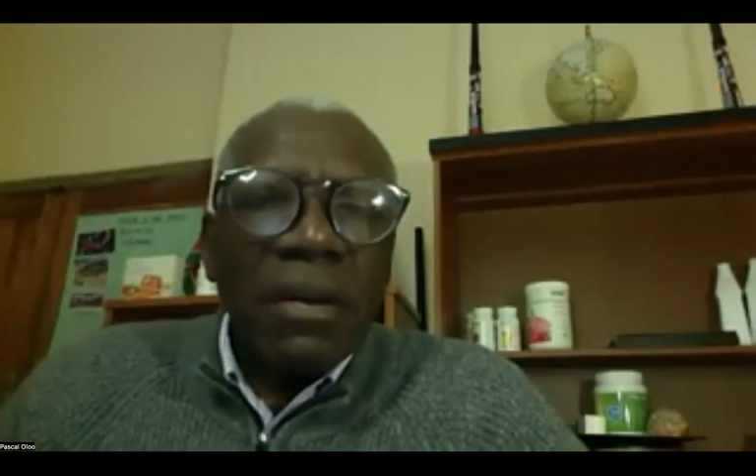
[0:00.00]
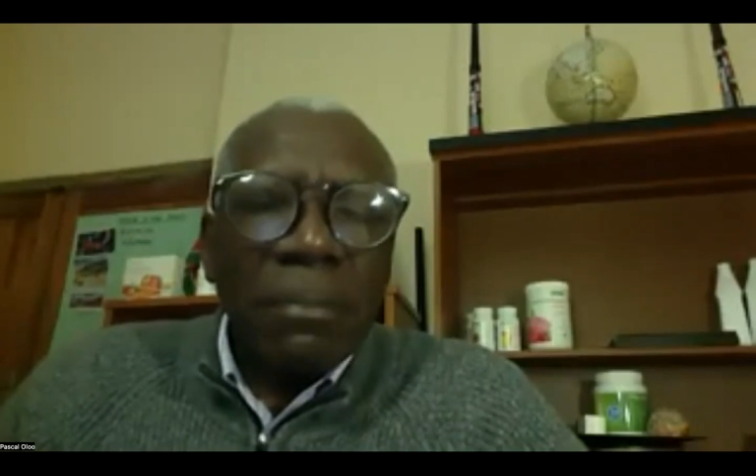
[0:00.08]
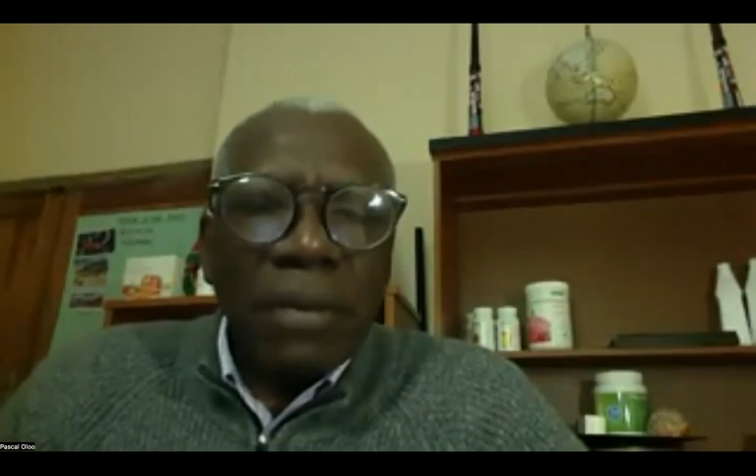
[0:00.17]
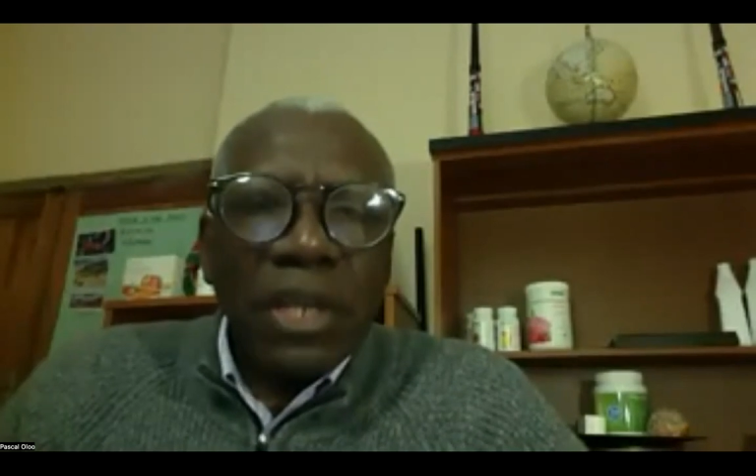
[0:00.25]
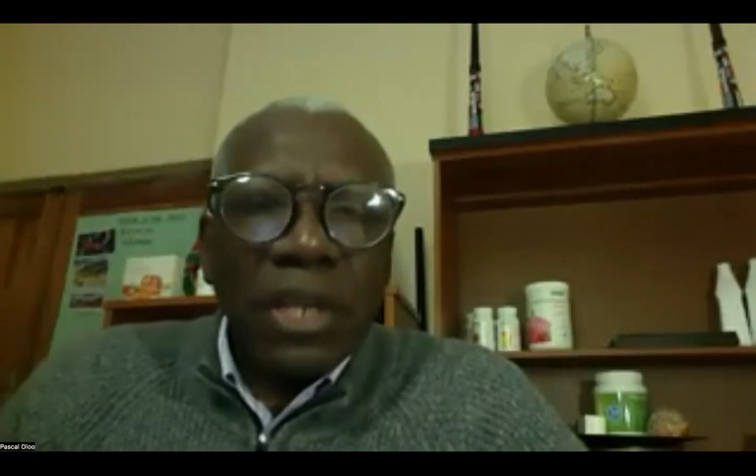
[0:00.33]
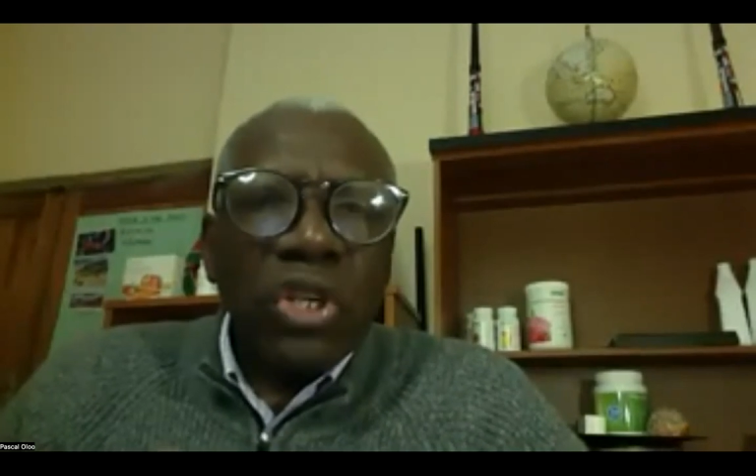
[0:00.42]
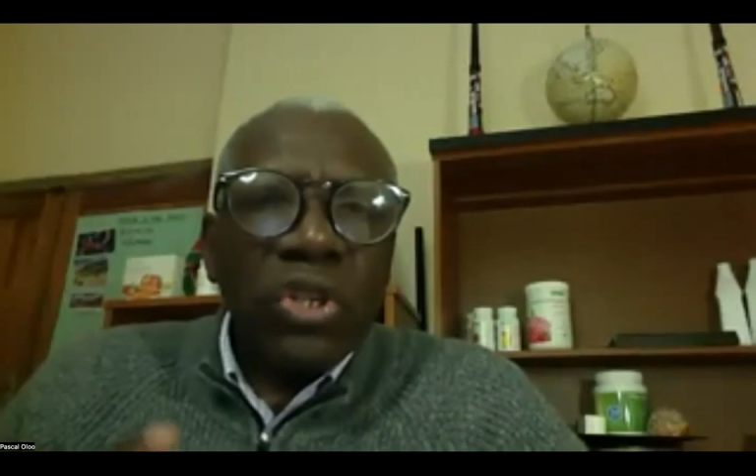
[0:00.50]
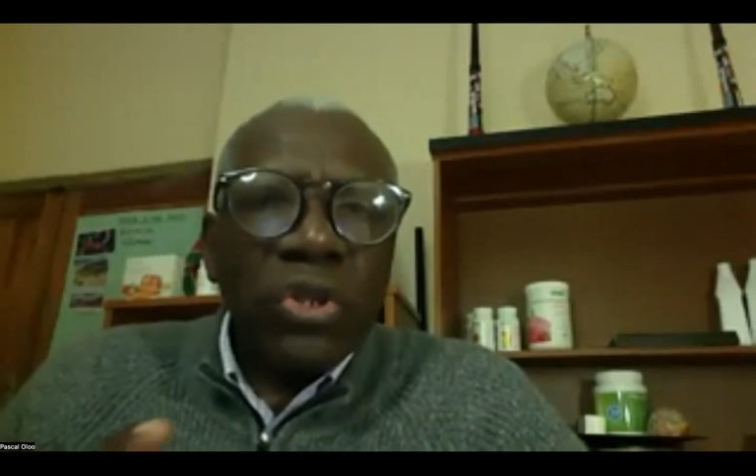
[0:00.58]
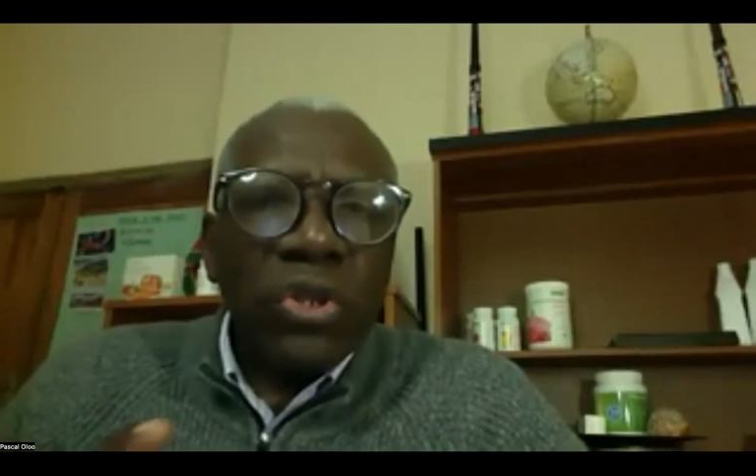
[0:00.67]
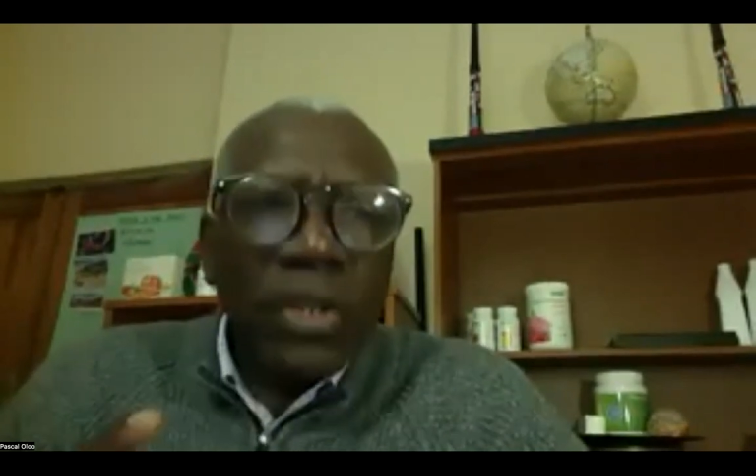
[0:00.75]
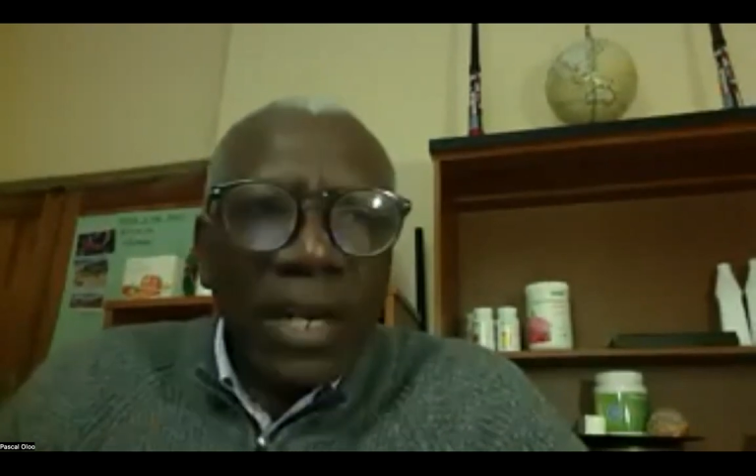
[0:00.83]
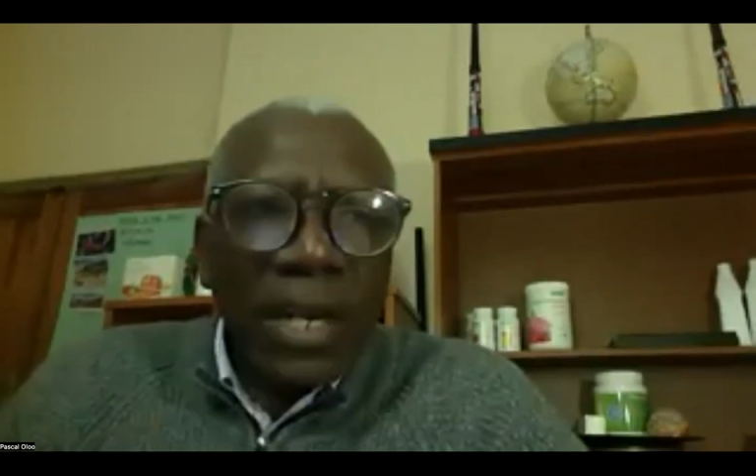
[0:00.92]
Make sure
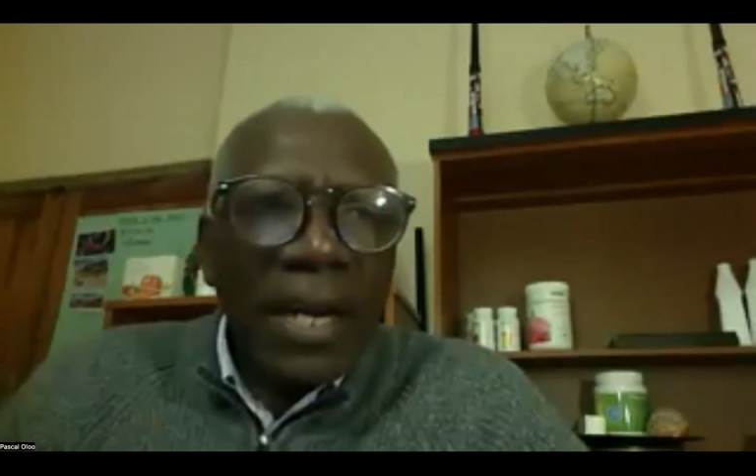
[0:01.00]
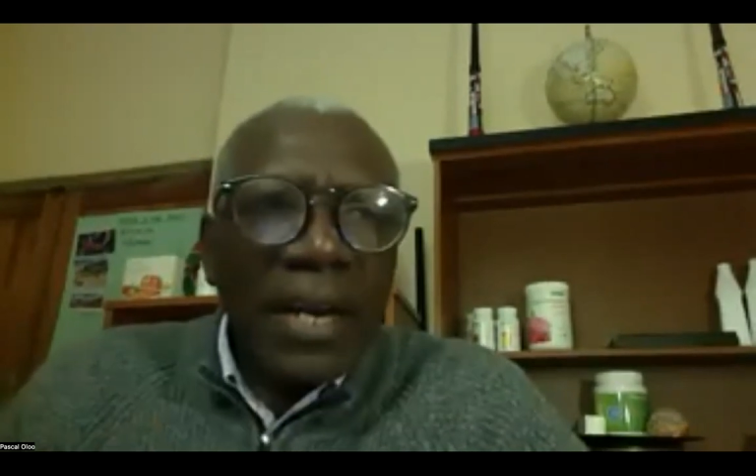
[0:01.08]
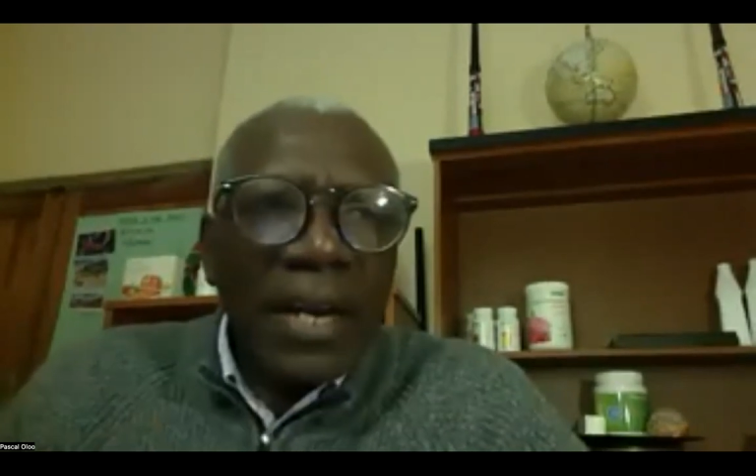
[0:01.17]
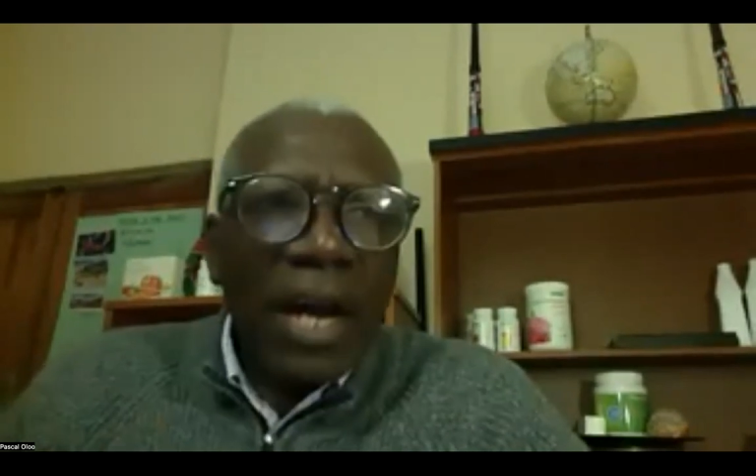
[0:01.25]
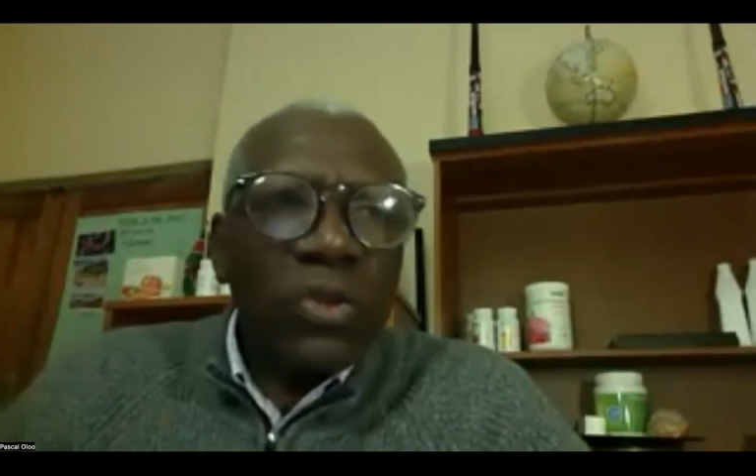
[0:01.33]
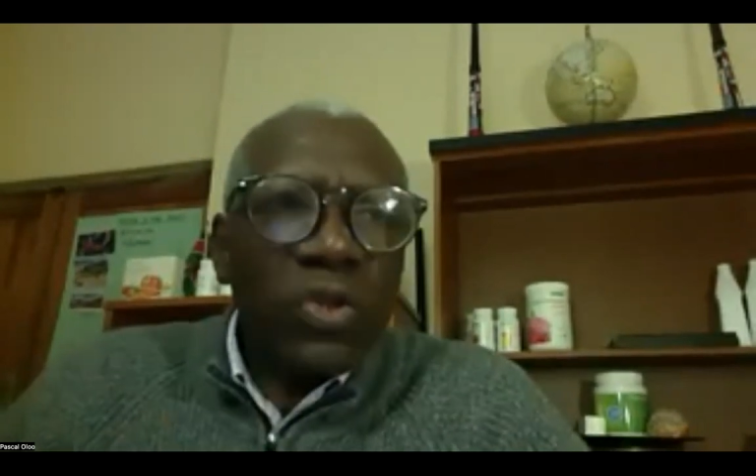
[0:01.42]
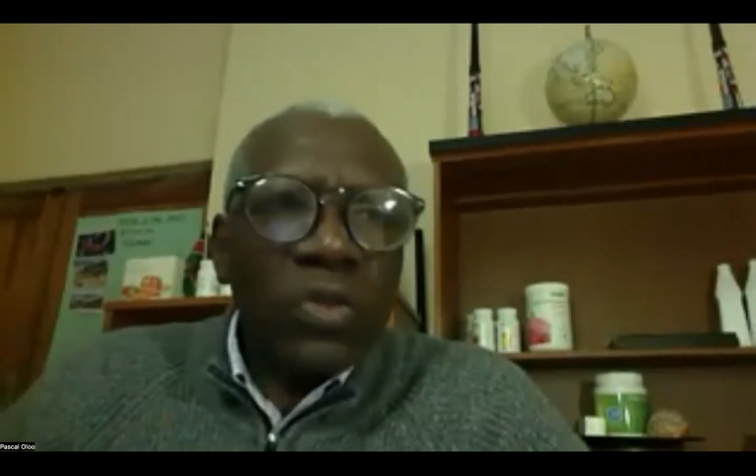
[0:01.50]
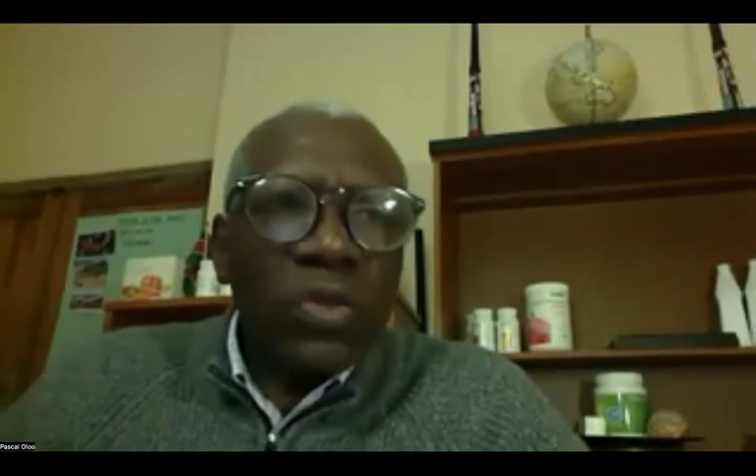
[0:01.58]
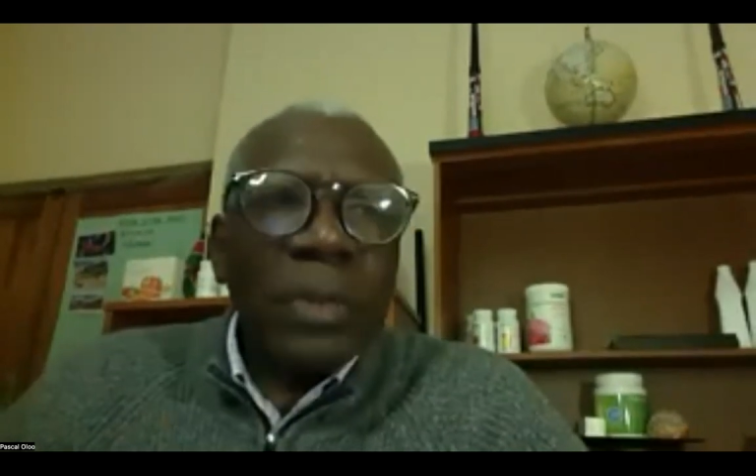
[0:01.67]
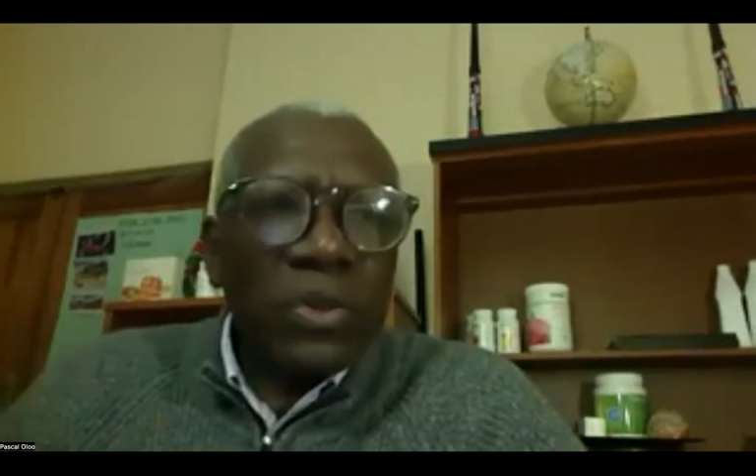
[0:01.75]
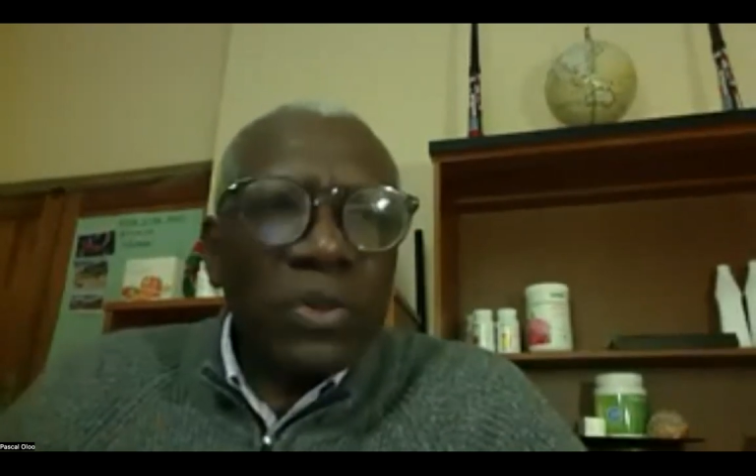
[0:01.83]
you learn how to speak